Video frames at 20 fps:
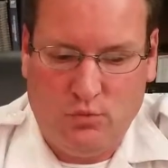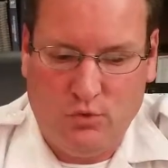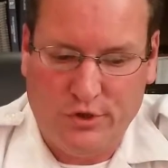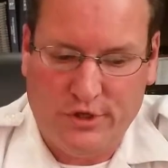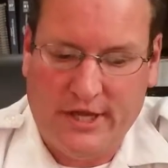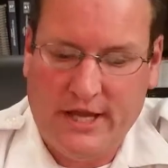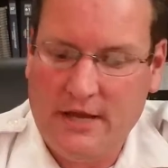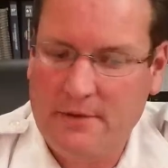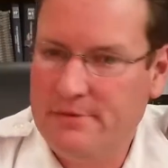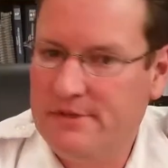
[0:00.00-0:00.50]

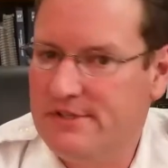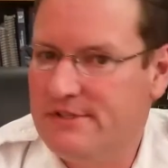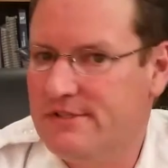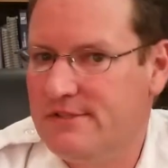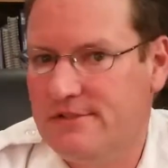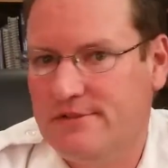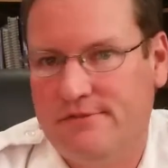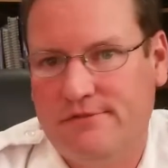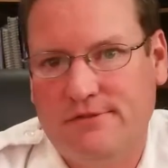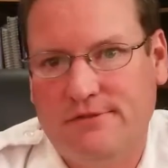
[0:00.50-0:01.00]
Work
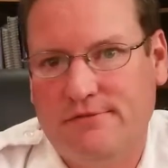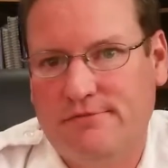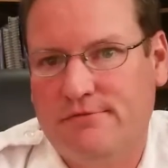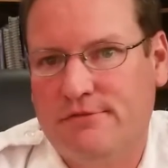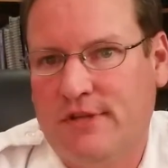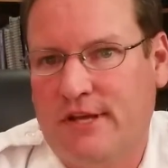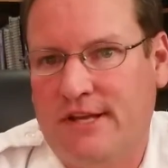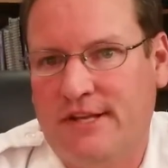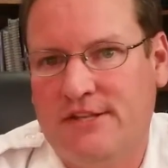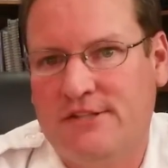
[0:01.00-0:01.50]
habits,
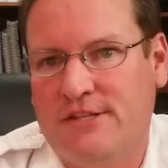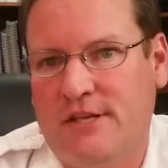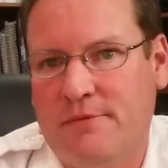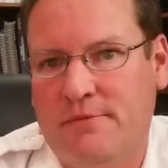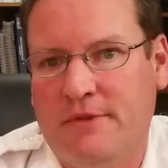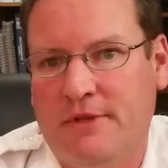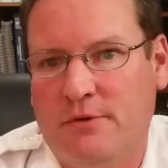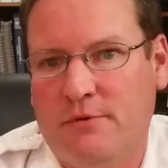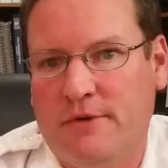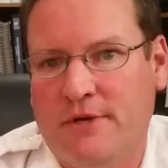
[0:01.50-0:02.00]
it's kind of the
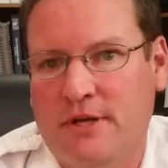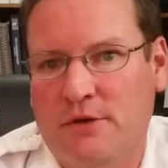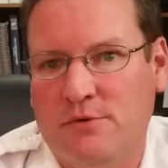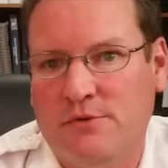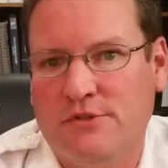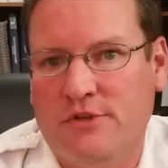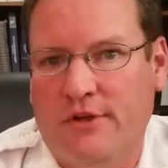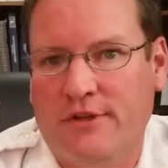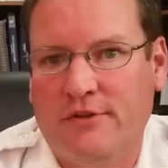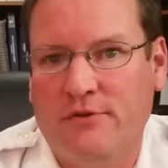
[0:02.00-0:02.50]
same thing when I
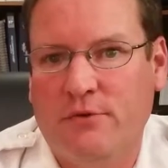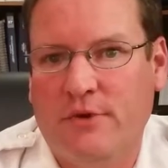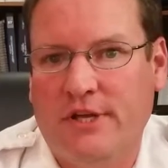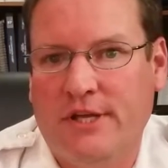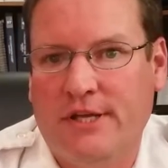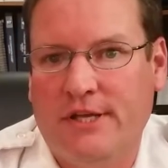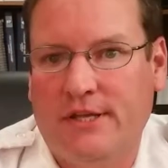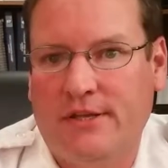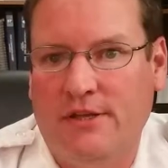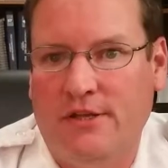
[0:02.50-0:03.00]
was on the
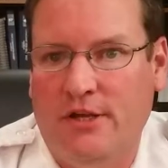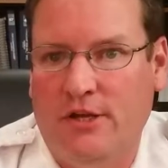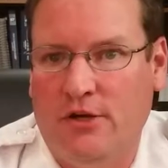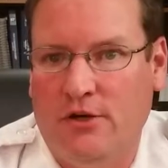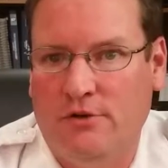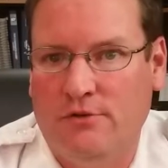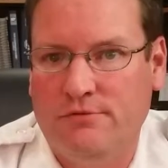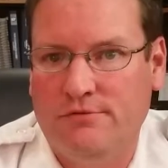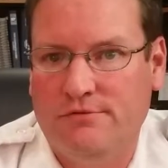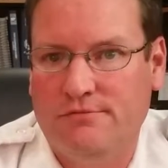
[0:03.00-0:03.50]
rig,
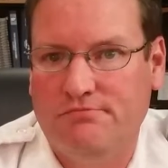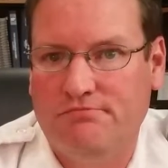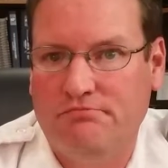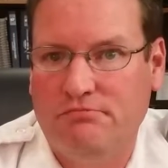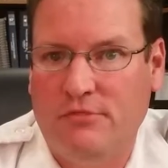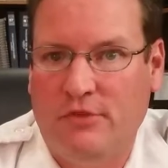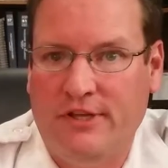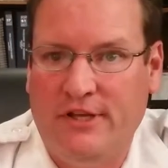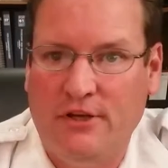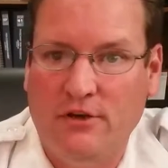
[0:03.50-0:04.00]

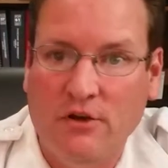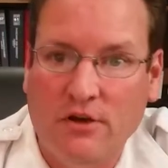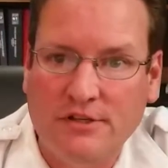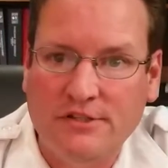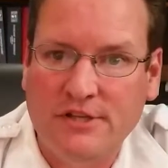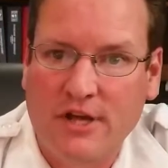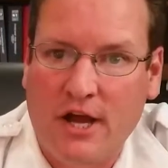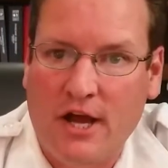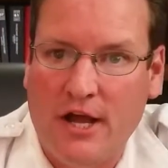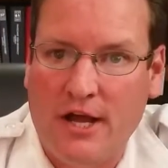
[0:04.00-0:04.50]
here
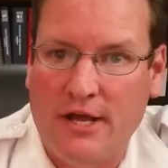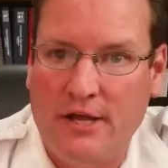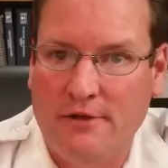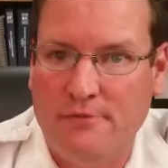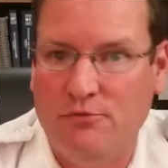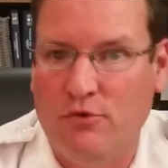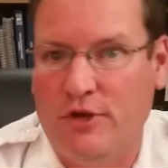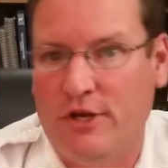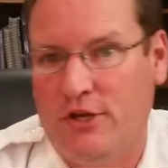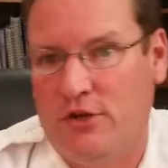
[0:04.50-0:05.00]
on
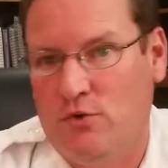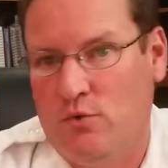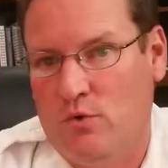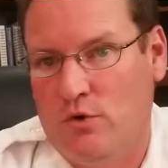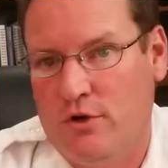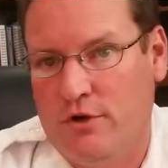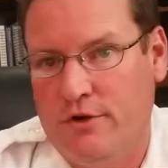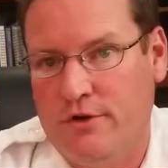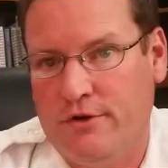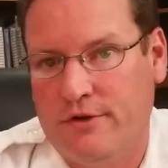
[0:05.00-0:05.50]
time, ready to
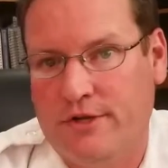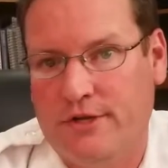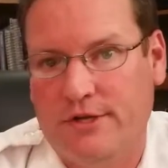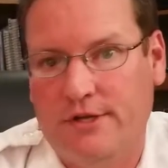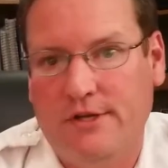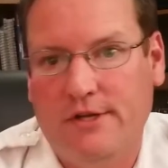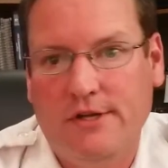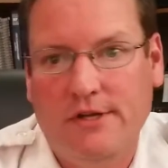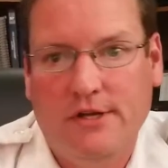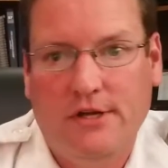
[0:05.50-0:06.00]
work.
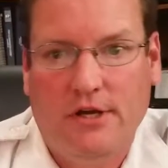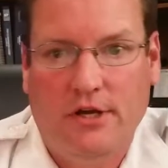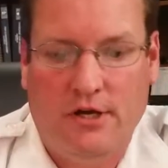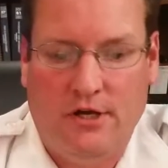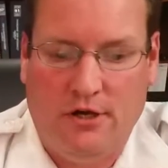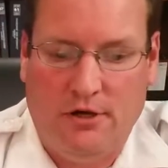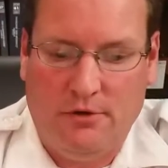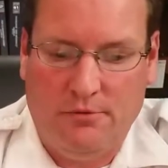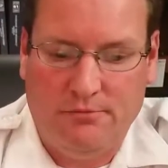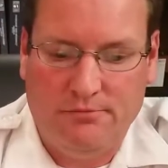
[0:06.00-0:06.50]

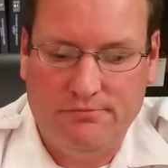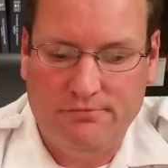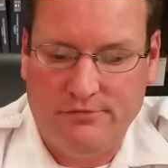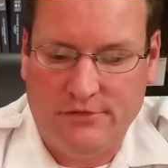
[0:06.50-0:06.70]
I